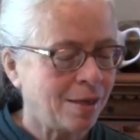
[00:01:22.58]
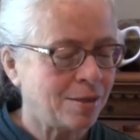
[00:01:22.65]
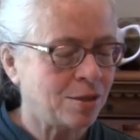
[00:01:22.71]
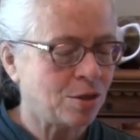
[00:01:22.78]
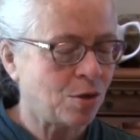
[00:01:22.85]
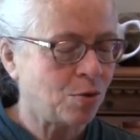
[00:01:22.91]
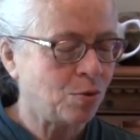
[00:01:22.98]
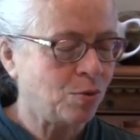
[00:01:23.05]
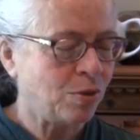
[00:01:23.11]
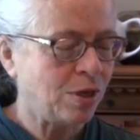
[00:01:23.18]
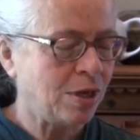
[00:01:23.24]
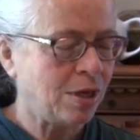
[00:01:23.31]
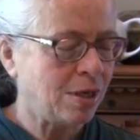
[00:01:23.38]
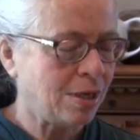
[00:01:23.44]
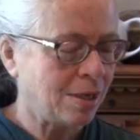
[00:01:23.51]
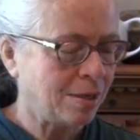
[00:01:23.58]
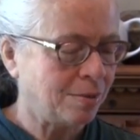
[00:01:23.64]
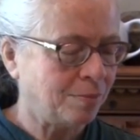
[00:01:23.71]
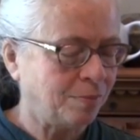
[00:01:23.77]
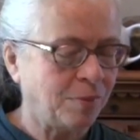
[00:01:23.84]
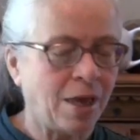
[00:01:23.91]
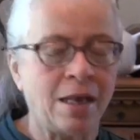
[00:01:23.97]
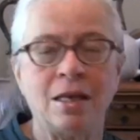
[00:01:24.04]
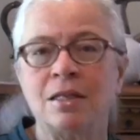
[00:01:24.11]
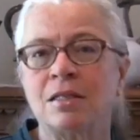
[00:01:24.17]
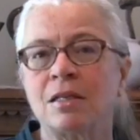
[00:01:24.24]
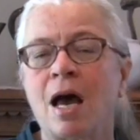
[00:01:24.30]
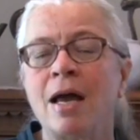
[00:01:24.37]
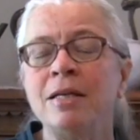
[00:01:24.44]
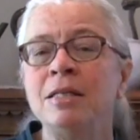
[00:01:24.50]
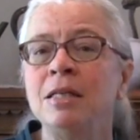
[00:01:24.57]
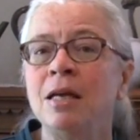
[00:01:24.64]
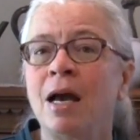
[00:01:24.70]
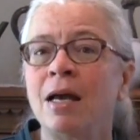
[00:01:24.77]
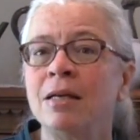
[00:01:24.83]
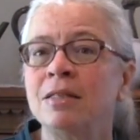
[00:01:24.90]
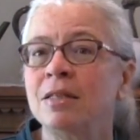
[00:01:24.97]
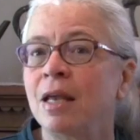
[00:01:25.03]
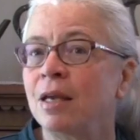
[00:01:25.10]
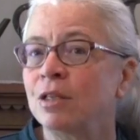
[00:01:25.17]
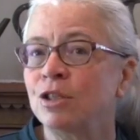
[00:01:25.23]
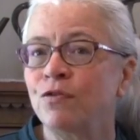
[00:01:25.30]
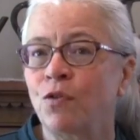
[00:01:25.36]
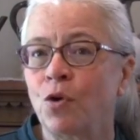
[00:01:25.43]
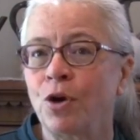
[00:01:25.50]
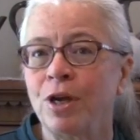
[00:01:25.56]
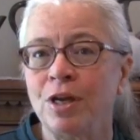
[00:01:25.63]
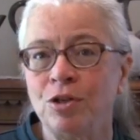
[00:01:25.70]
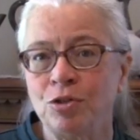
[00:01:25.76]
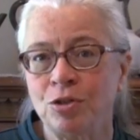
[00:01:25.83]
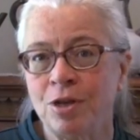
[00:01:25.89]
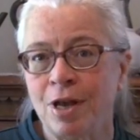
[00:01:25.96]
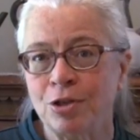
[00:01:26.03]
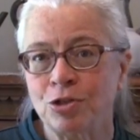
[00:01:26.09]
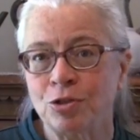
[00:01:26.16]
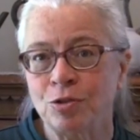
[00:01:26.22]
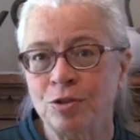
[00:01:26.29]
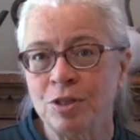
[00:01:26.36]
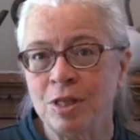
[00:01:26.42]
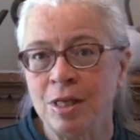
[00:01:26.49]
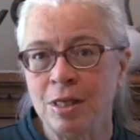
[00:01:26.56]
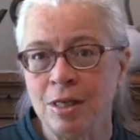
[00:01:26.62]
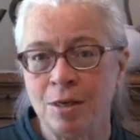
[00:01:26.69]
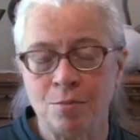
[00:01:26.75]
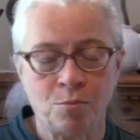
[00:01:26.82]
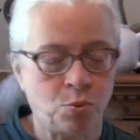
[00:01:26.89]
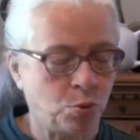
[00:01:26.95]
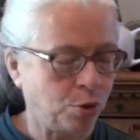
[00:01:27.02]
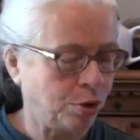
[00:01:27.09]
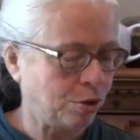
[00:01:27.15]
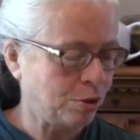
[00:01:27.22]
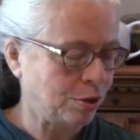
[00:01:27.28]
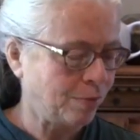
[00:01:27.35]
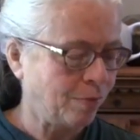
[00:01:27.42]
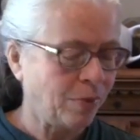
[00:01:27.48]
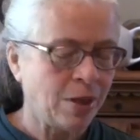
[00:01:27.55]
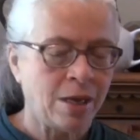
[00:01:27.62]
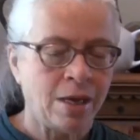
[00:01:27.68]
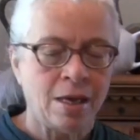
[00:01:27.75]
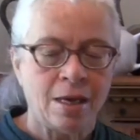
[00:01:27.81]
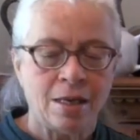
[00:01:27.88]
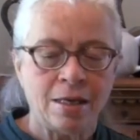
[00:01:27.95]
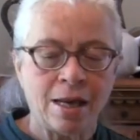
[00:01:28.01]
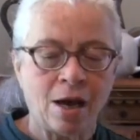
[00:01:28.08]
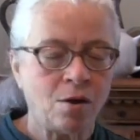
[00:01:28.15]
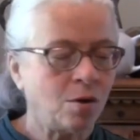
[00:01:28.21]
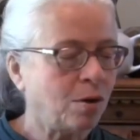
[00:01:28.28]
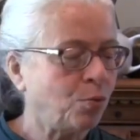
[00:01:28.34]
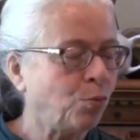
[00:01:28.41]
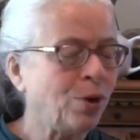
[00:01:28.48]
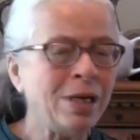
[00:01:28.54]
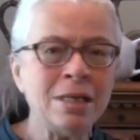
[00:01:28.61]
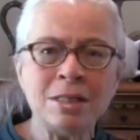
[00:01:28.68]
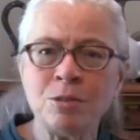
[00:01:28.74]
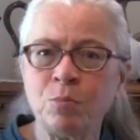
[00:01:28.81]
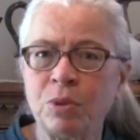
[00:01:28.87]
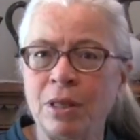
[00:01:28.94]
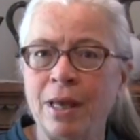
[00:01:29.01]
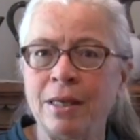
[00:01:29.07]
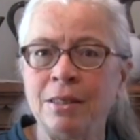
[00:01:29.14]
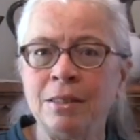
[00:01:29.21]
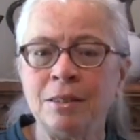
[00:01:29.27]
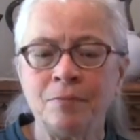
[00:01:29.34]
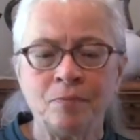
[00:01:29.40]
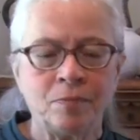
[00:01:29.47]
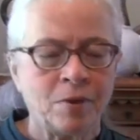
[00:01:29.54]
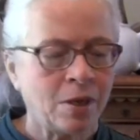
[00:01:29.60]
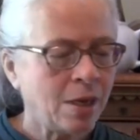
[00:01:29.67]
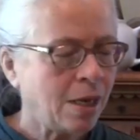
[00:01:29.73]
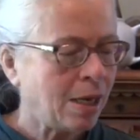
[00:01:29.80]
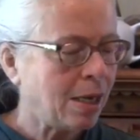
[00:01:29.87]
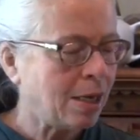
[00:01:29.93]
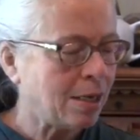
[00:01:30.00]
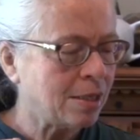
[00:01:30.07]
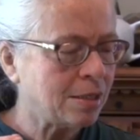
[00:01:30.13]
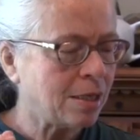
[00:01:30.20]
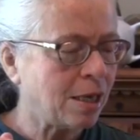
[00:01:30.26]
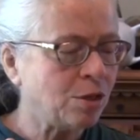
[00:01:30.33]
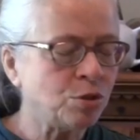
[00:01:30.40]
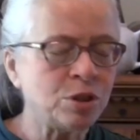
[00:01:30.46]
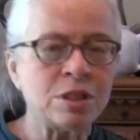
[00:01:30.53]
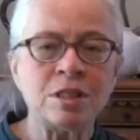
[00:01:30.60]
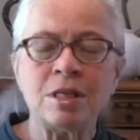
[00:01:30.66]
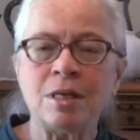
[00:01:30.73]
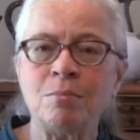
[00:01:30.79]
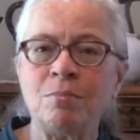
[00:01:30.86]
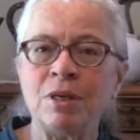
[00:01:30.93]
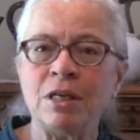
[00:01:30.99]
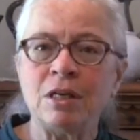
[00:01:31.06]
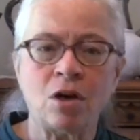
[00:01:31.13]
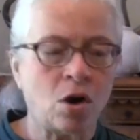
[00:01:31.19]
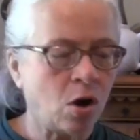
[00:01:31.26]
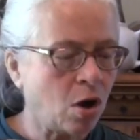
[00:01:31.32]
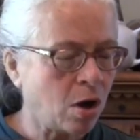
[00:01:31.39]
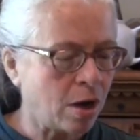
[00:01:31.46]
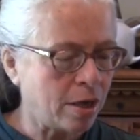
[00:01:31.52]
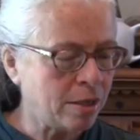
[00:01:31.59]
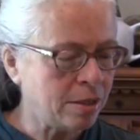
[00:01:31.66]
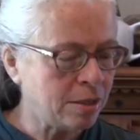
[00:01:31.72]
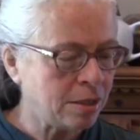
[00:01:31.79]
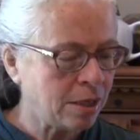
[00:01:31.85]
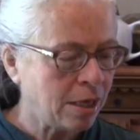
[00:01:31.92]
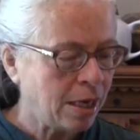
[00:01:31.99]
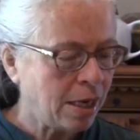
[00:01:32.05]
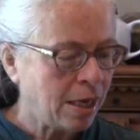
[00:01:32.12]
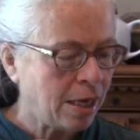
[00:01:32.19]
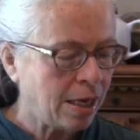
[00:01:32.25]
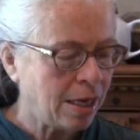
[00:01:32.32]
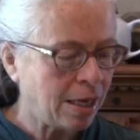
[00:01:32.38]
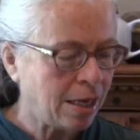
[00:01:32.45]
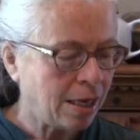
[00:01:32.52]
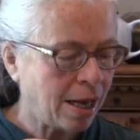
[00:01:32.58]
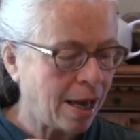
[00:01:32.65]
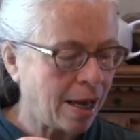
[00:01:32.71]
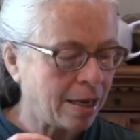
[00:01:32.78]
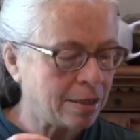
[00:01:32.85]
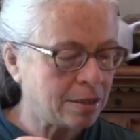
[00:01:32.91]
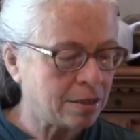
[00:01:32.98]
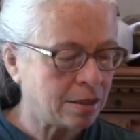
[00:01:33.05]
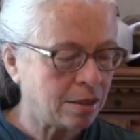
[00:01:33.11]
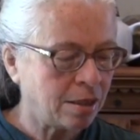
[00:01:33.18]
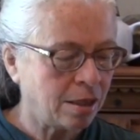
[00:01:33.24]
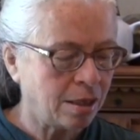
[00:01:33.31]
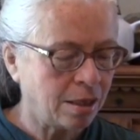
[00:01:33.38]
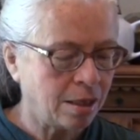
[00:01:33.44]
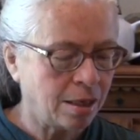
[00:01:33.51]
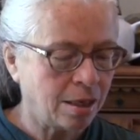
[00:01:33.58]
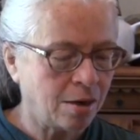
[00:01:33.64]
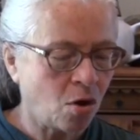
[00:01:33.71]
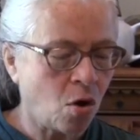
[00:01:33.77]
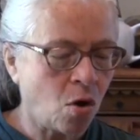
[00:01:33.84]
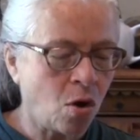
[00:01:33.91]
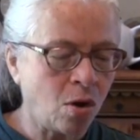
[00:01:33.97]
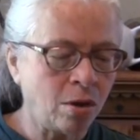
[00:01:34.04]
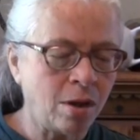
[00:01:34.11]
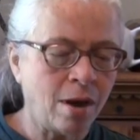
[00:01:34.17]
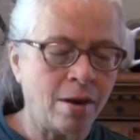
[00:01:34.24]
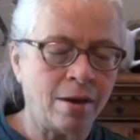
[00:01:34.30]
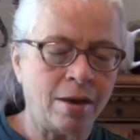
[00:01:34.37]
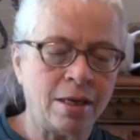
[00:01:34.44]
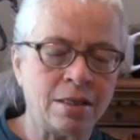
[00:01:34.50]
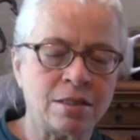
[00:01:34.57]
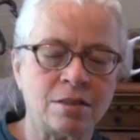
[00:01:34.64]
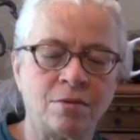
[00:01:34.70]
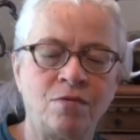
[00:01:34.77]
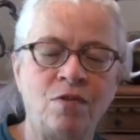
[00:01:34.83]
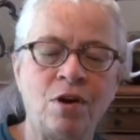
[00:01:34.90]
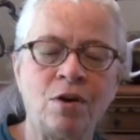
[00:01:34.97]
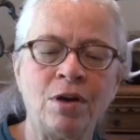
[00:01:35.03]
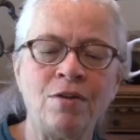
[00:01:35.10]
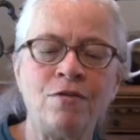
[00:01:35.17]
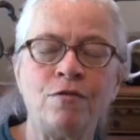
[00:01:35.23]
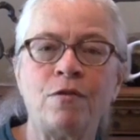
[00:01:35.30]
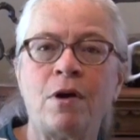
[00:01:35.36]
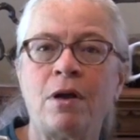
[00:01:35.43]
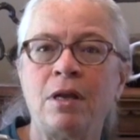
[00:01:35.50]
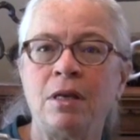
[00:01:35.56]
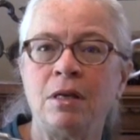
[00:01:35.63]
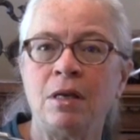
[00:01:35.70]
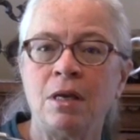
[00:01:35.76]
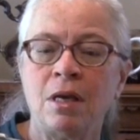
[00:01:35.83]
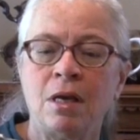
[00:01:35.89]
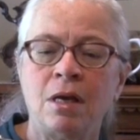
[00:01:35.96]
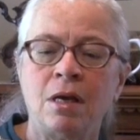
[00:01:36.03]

So and it's ITI stands for International Tea Importers. Now, Reena's blend is interesting because it has it's a very fine